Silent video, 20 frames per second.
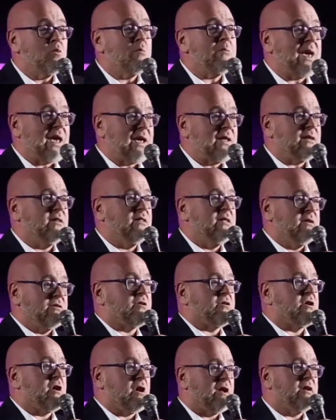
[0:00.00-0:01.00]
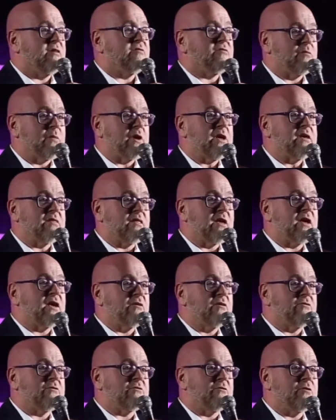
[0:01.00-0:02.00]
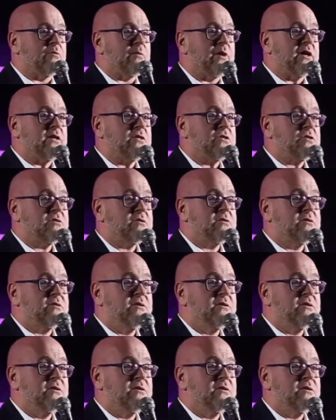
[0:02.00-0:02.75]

made this con for me. Thank you so much.